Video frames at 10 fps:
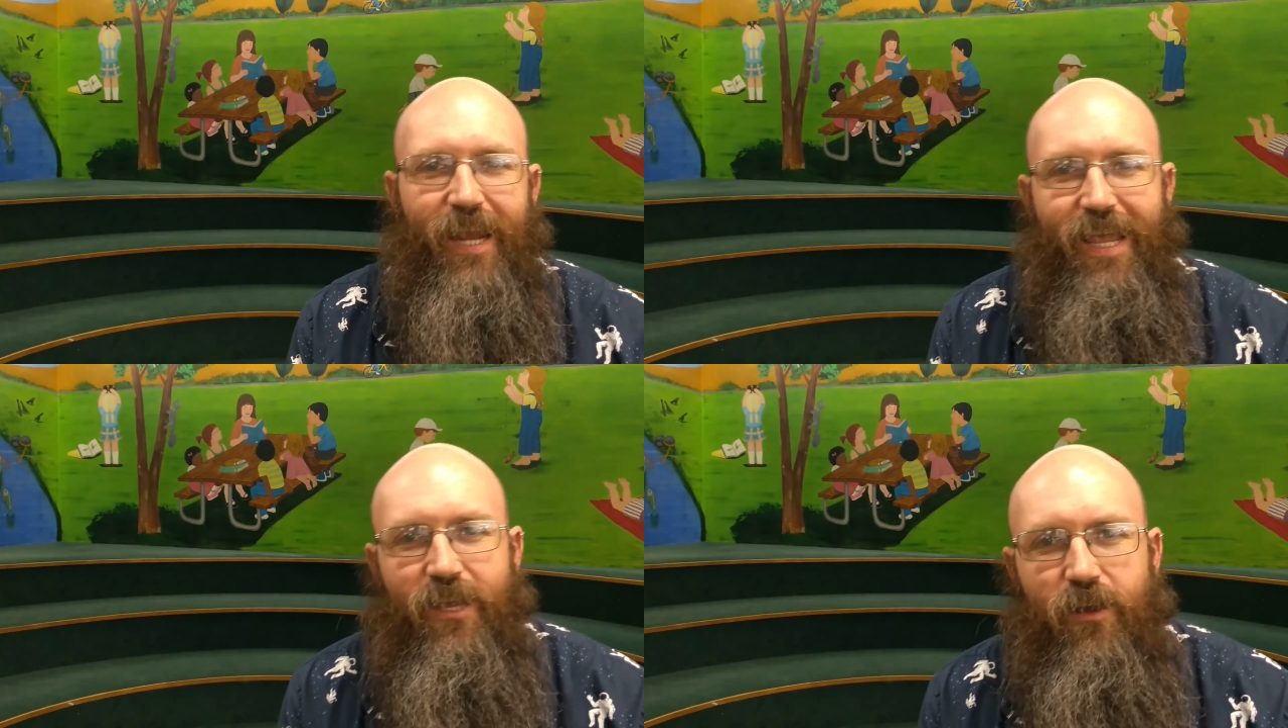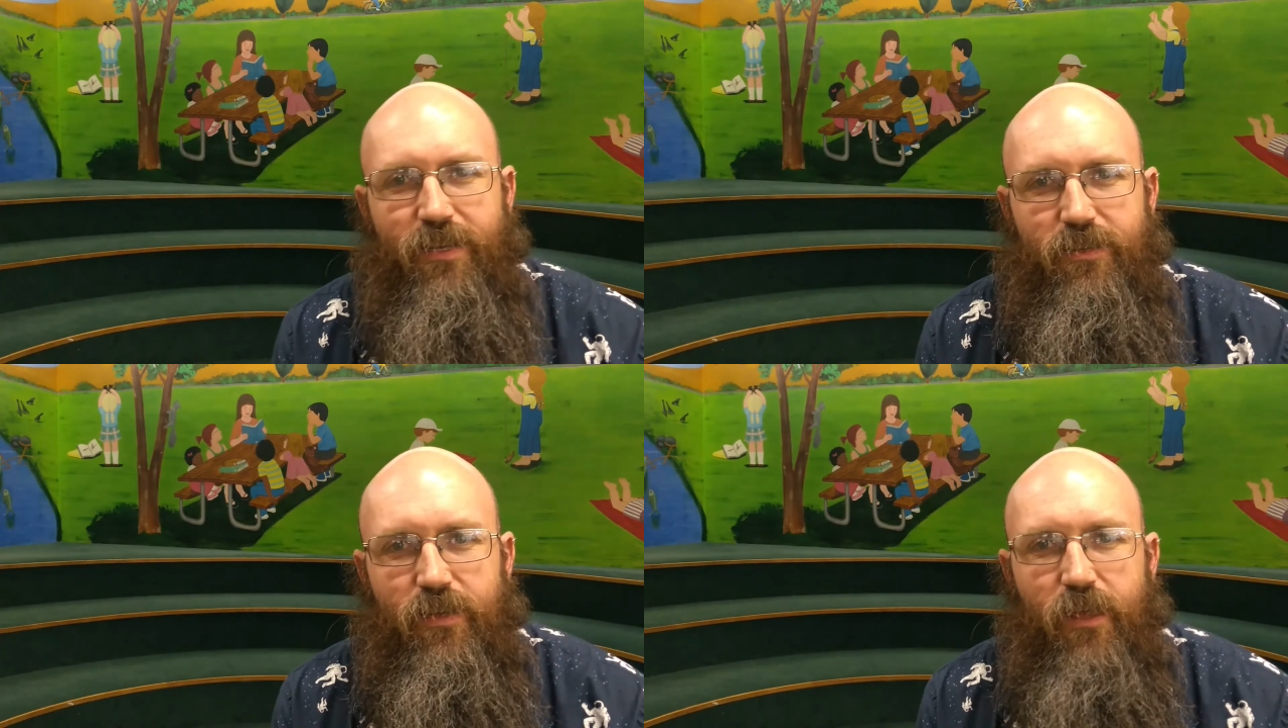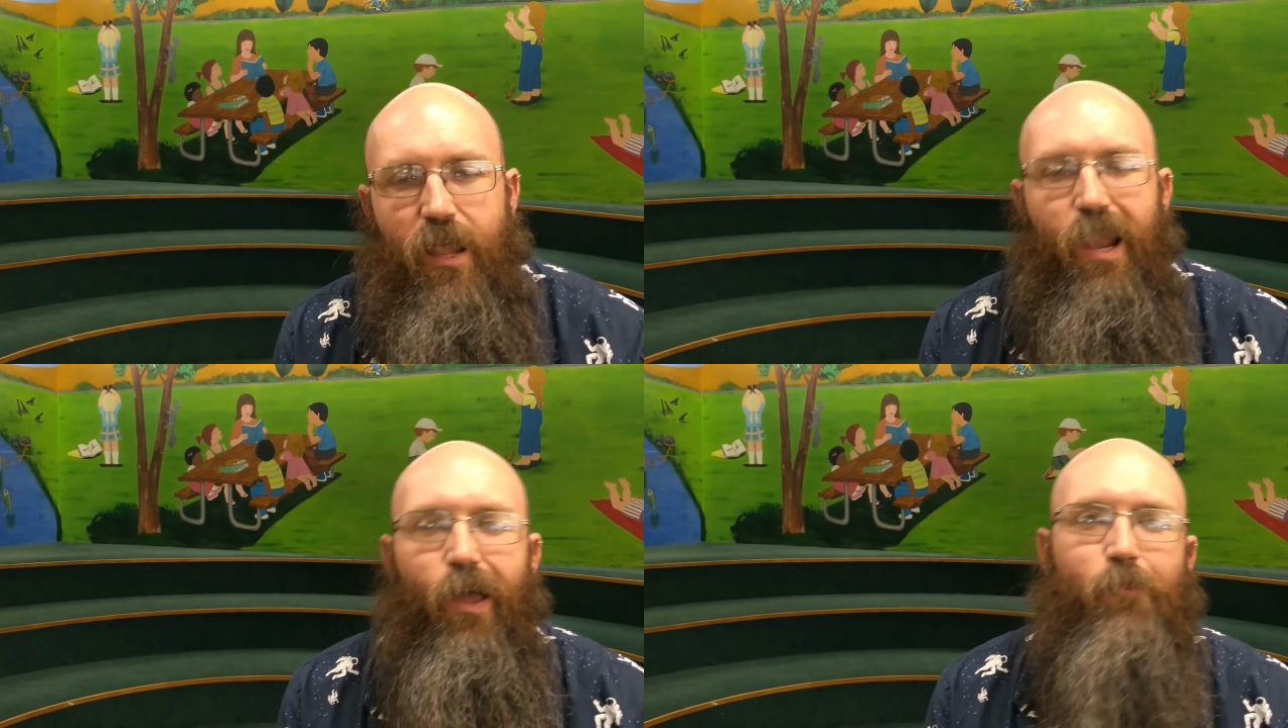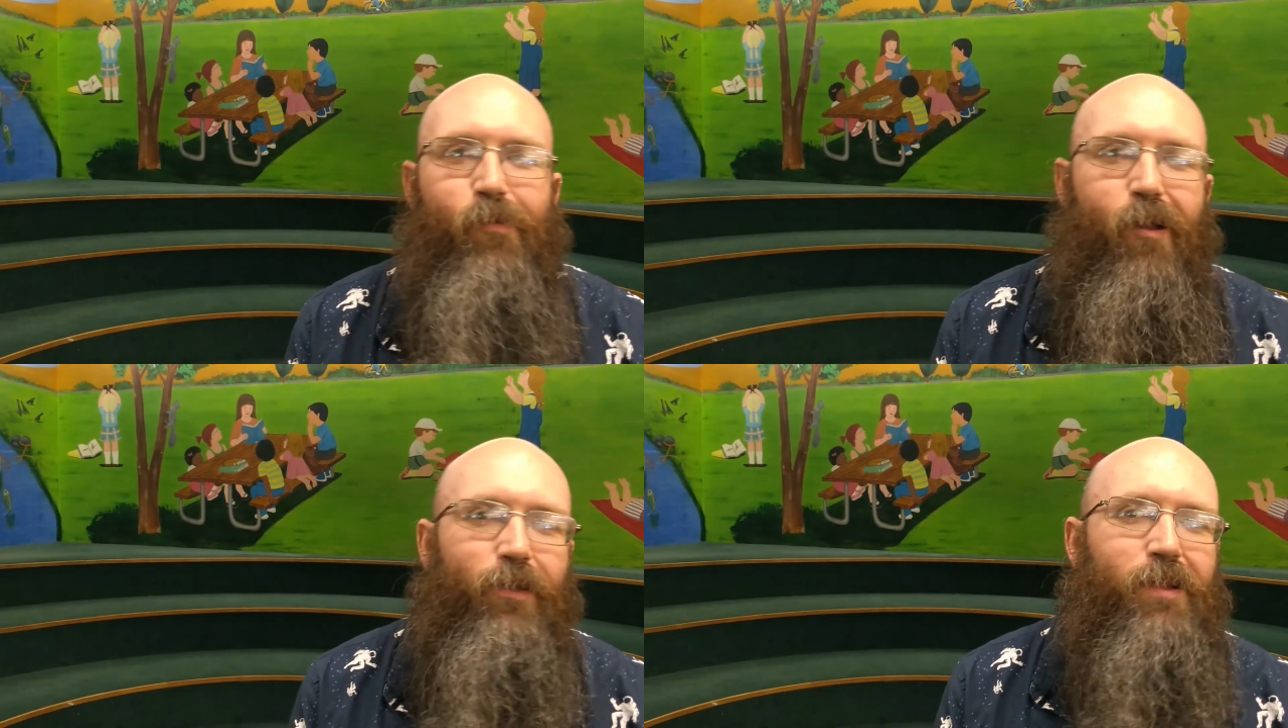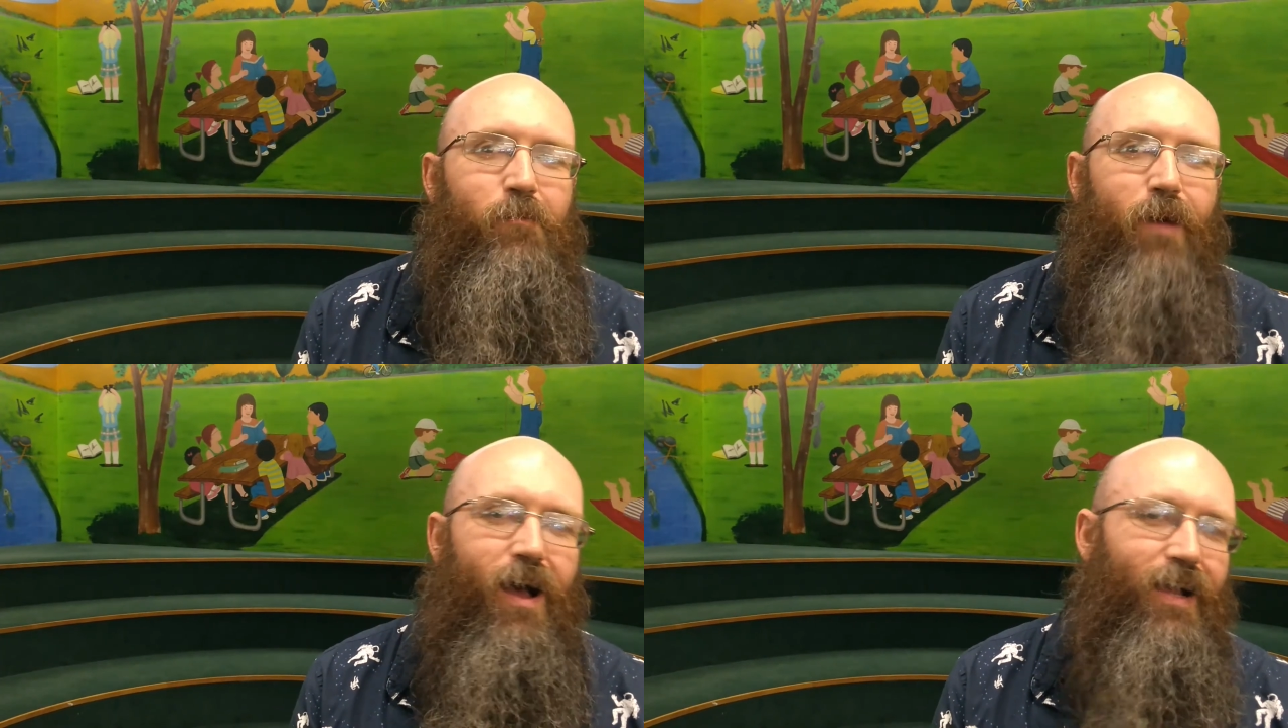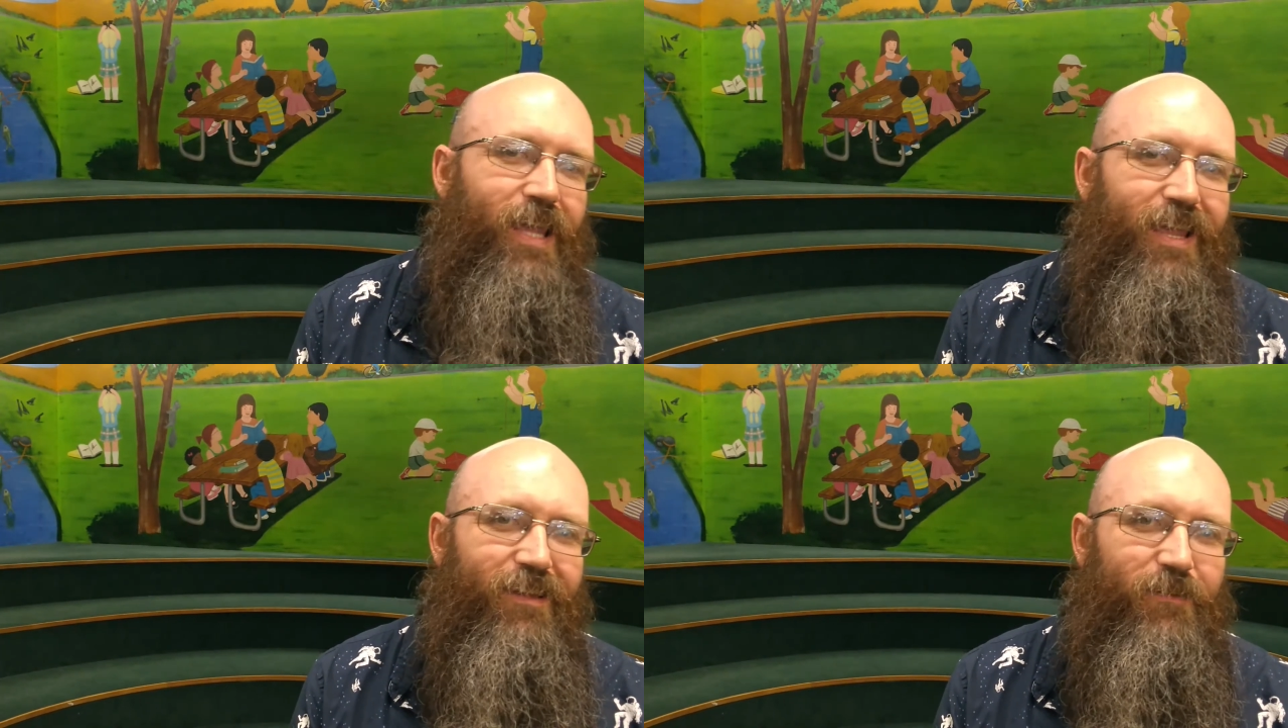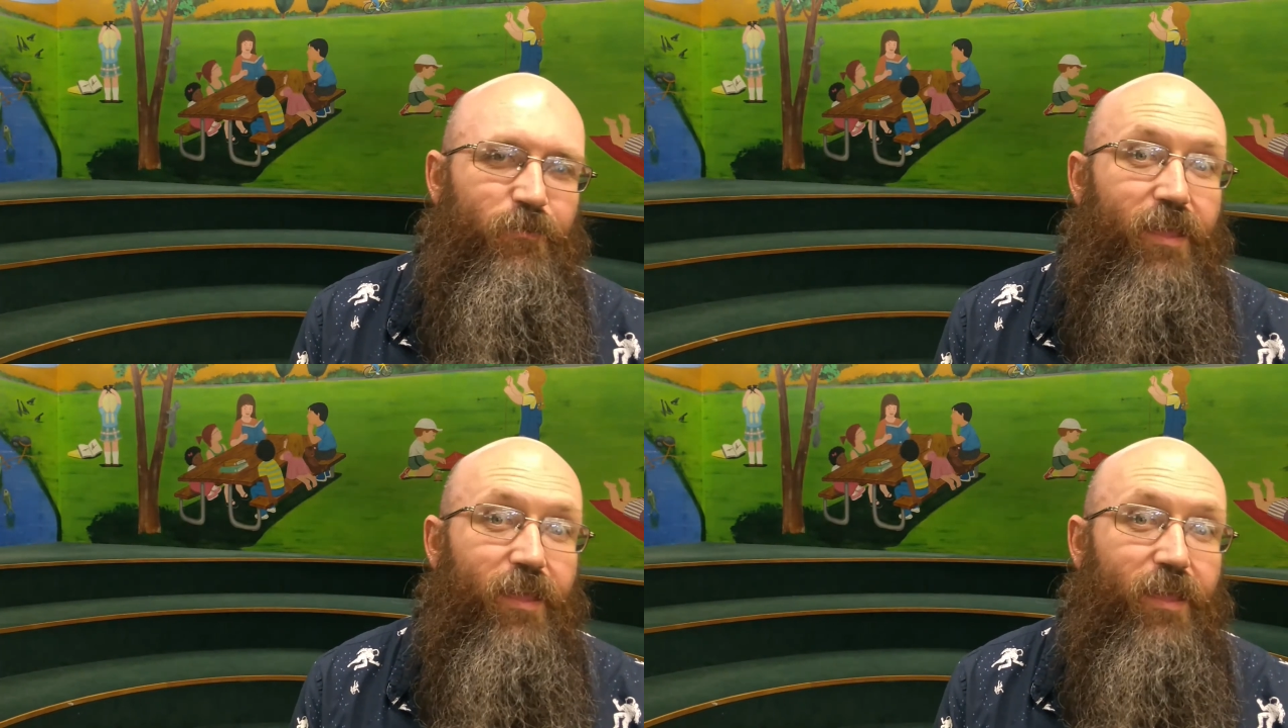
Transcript: G'day guys, Librarian Mark here,